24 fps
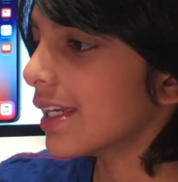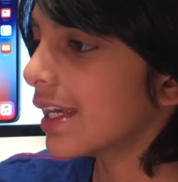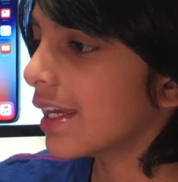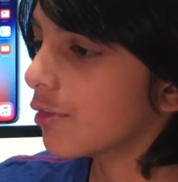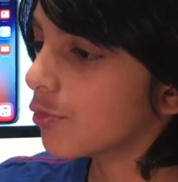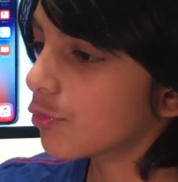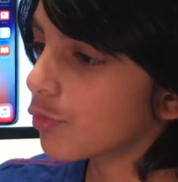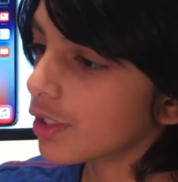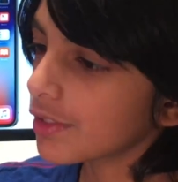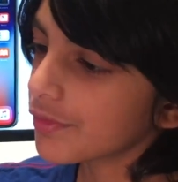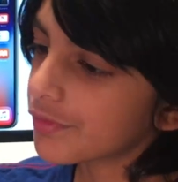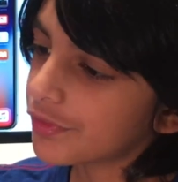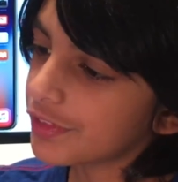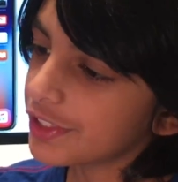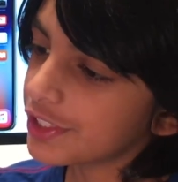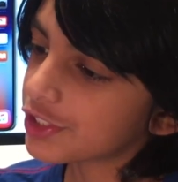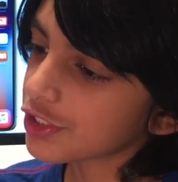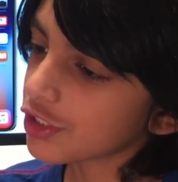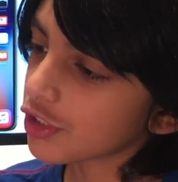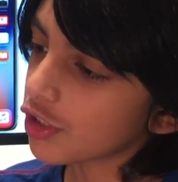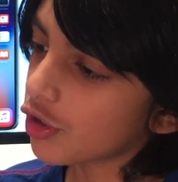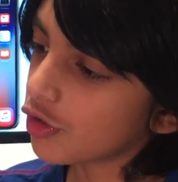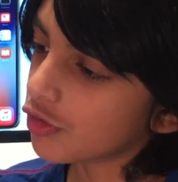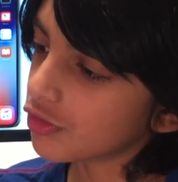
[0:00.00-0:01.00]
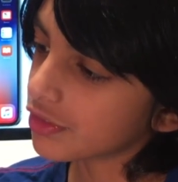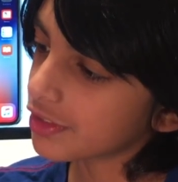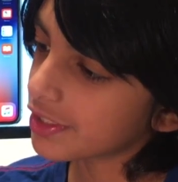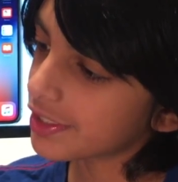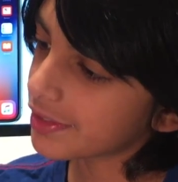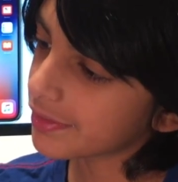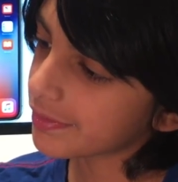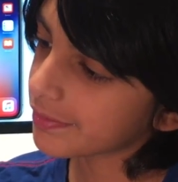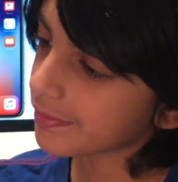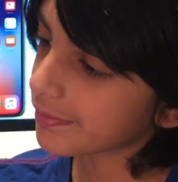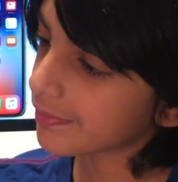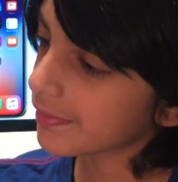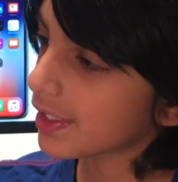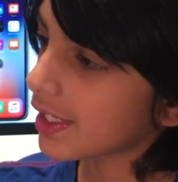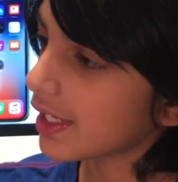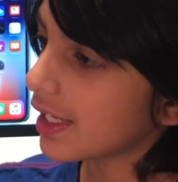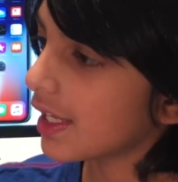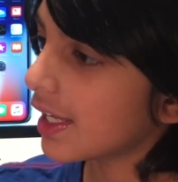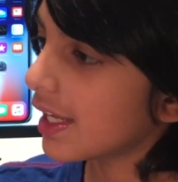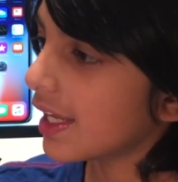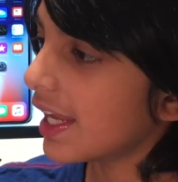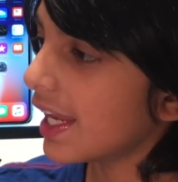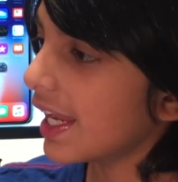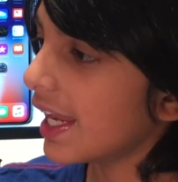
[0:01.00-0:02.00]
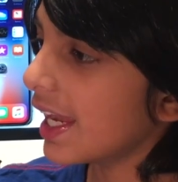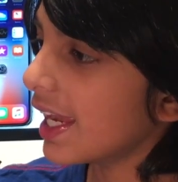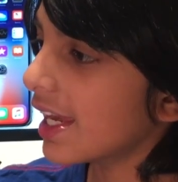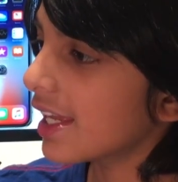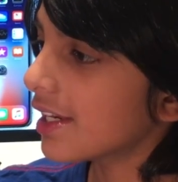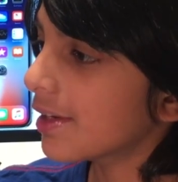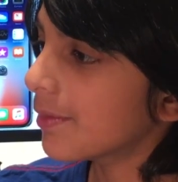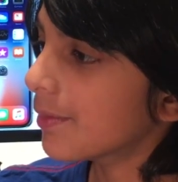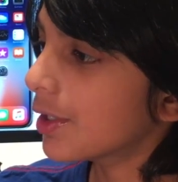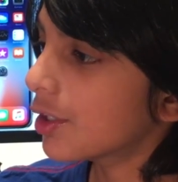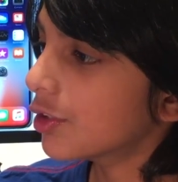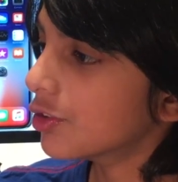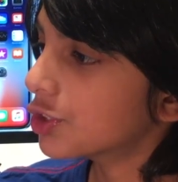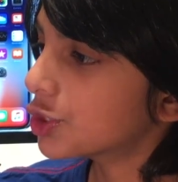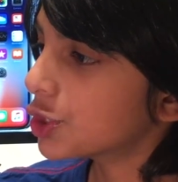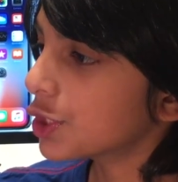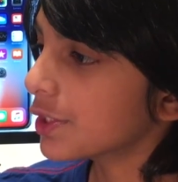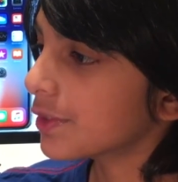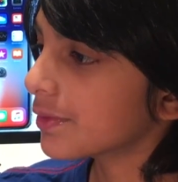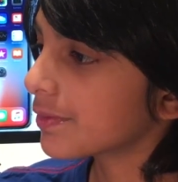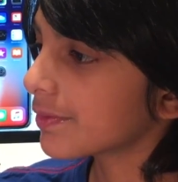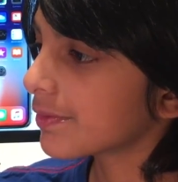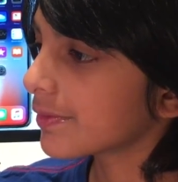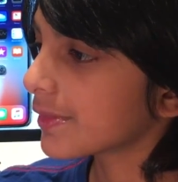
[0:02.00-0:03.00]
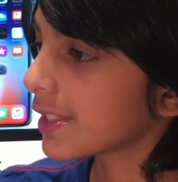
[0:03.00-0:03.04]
and one feature only, an emoji.